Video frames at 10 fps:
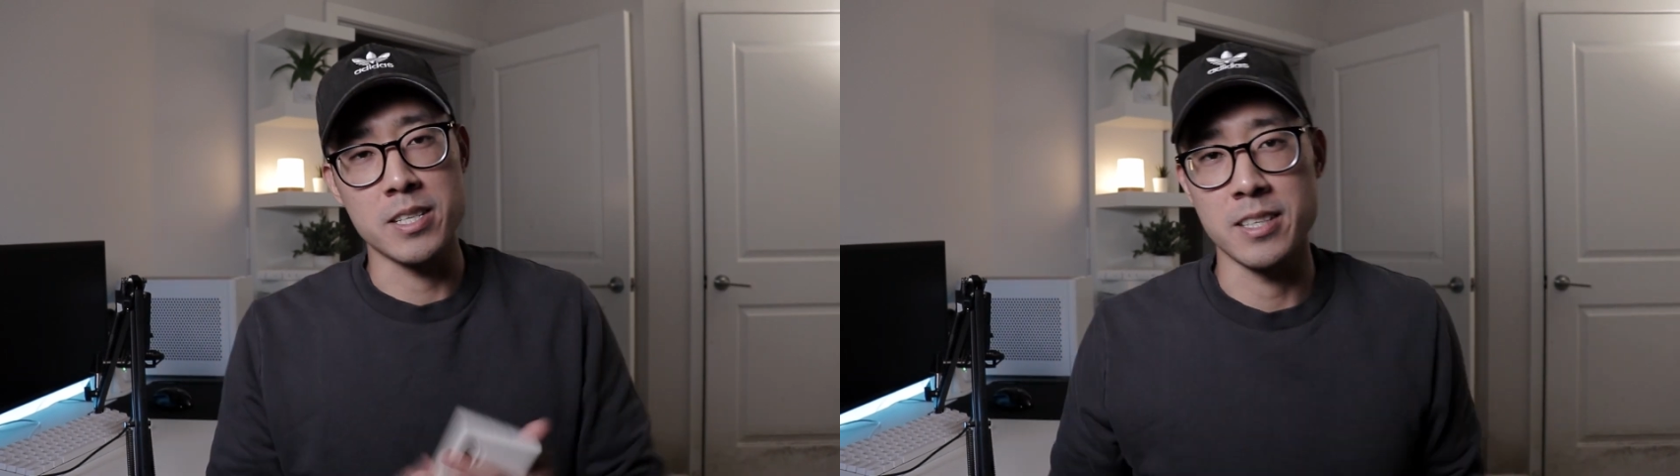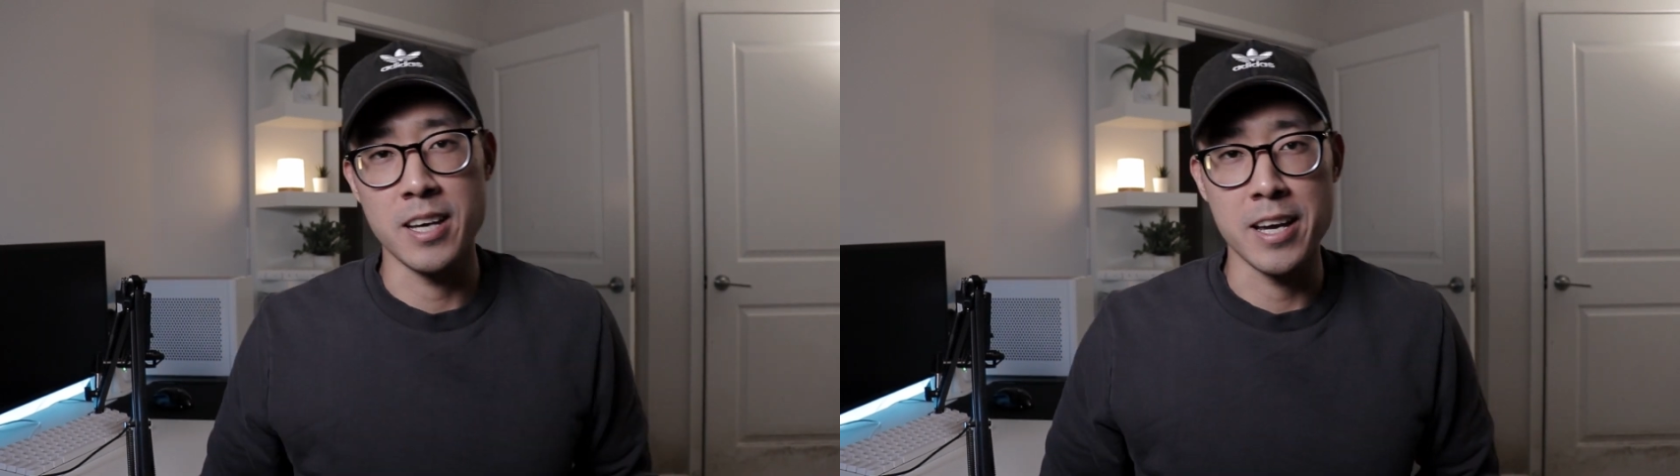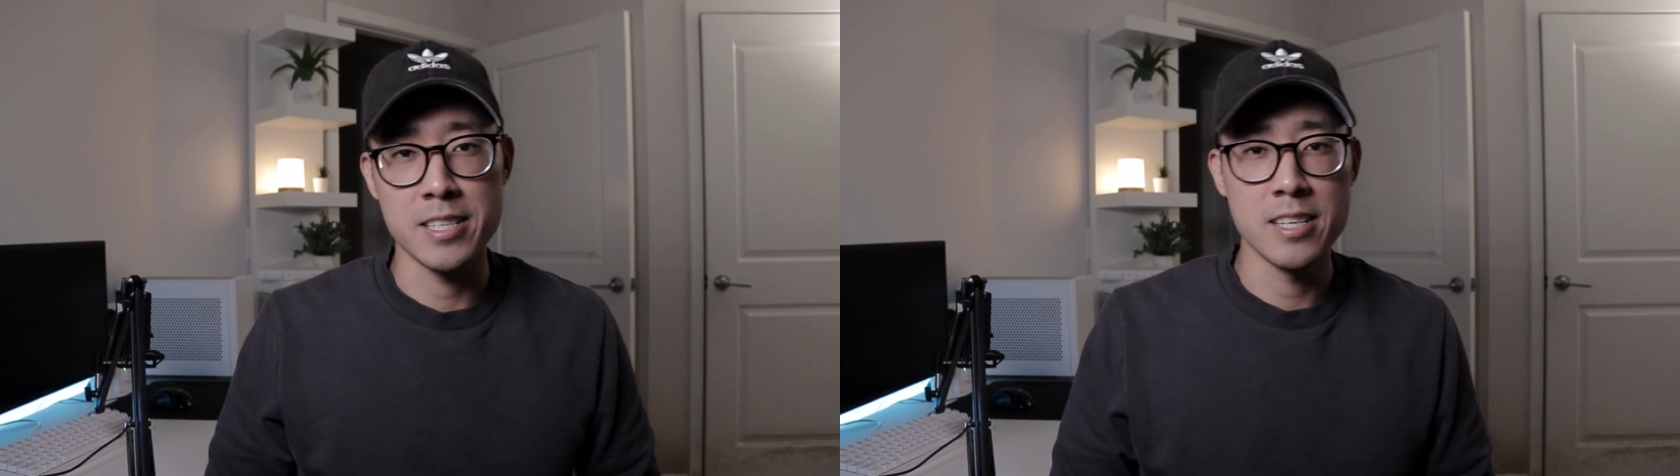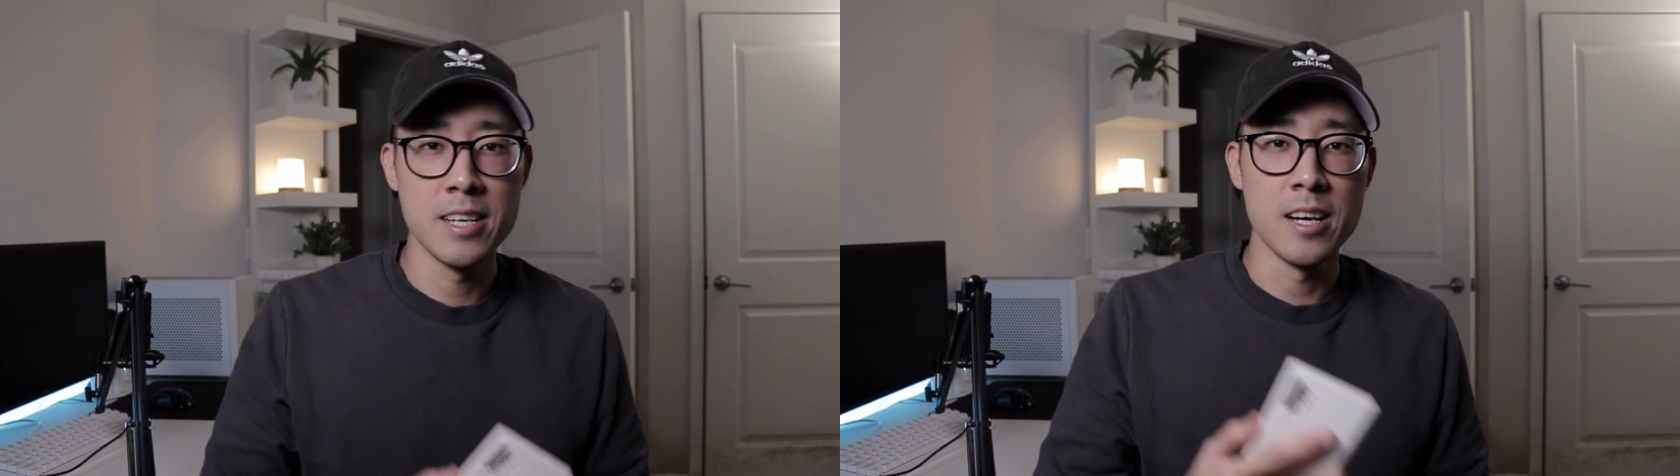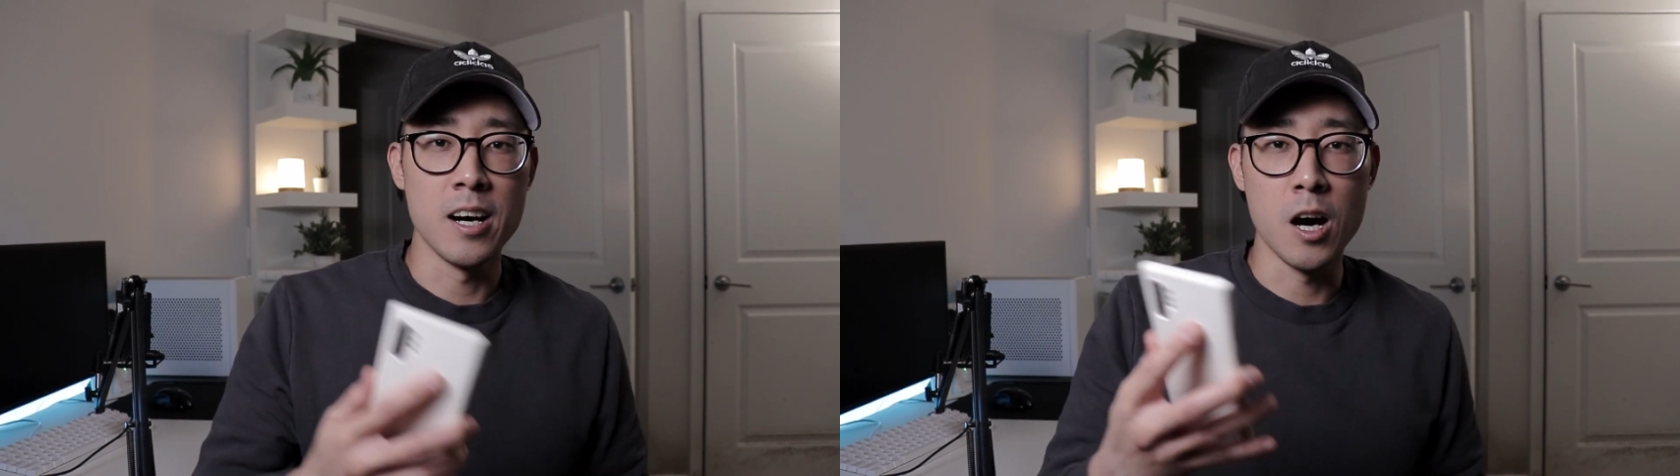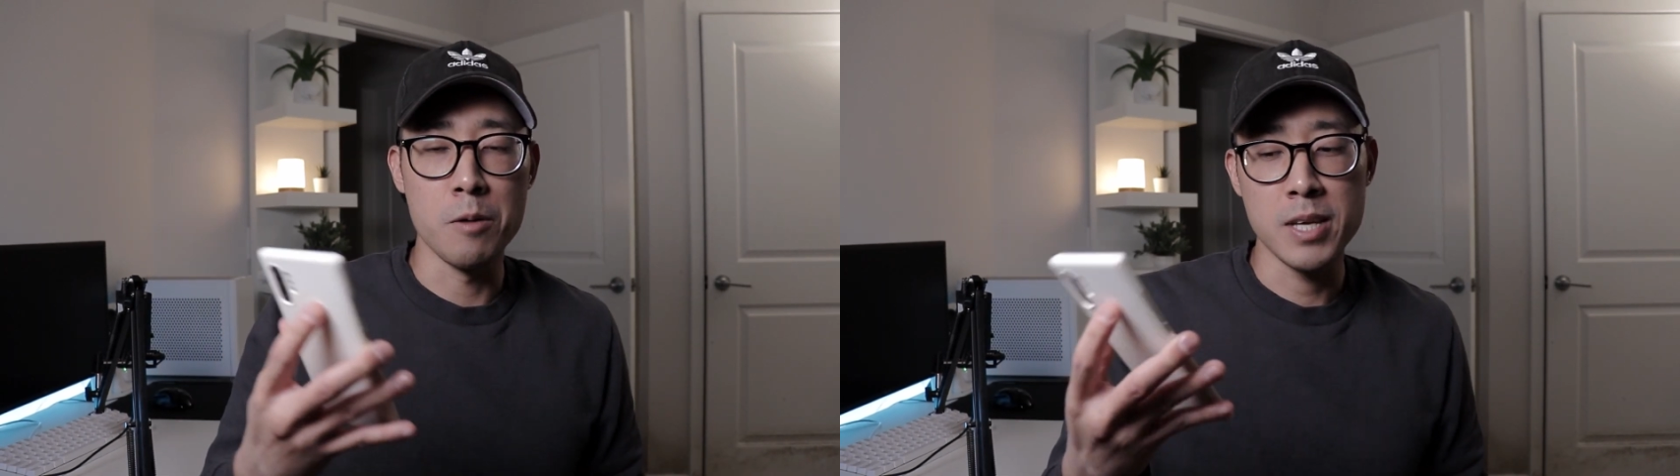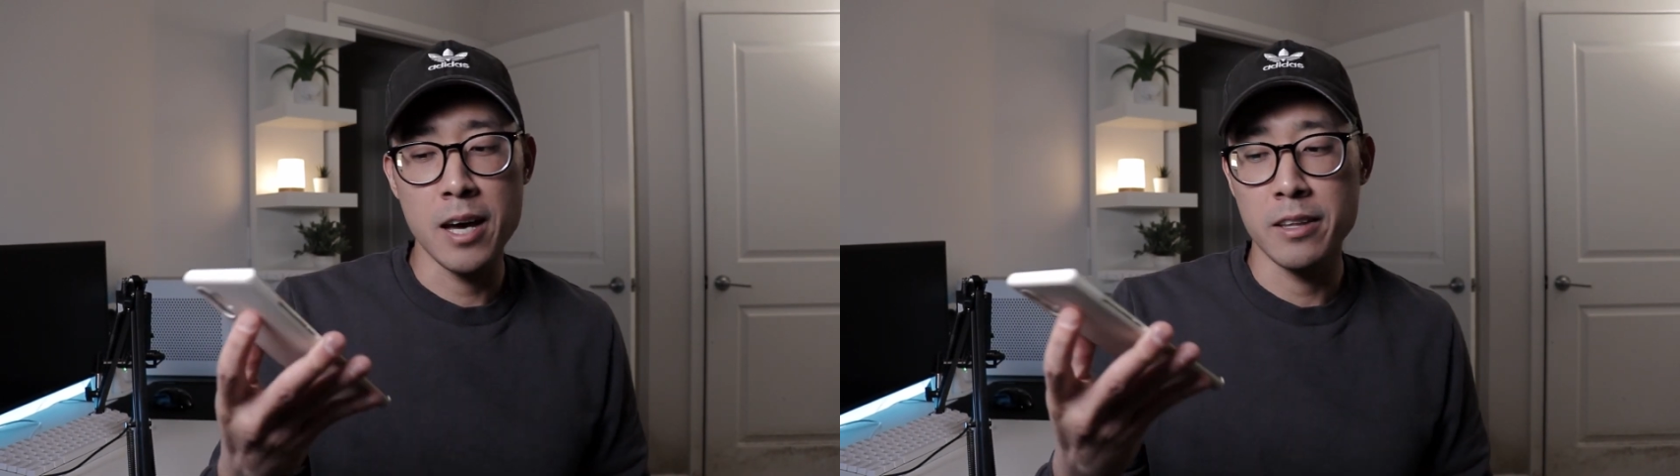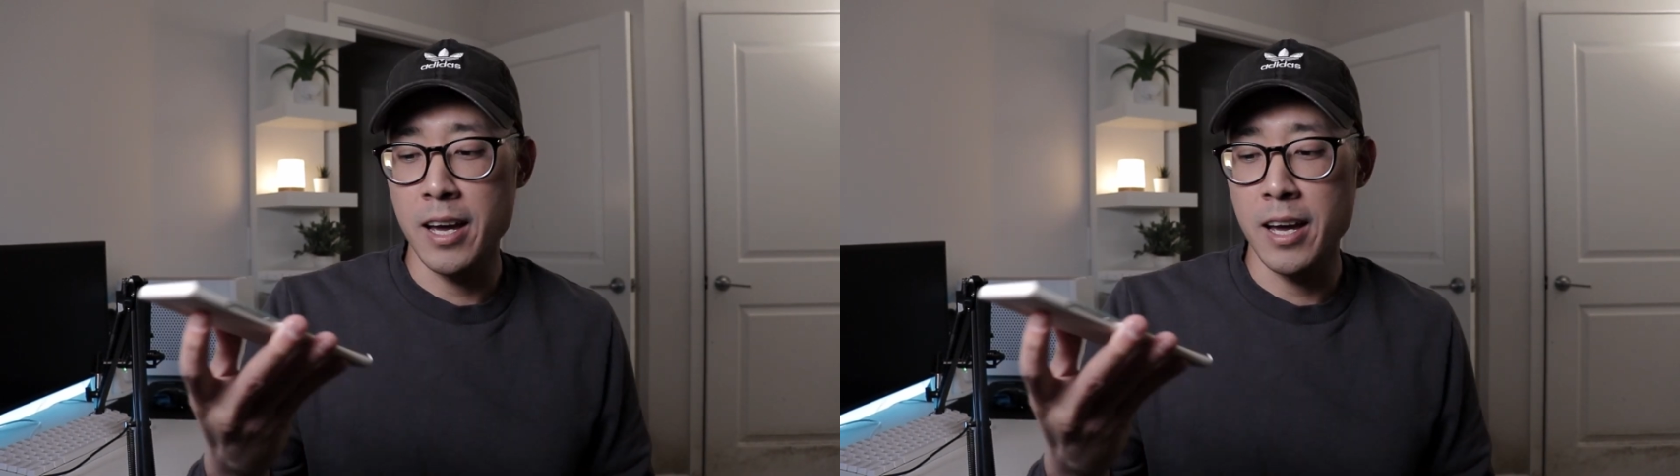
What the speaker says: messing, guys. Yeah,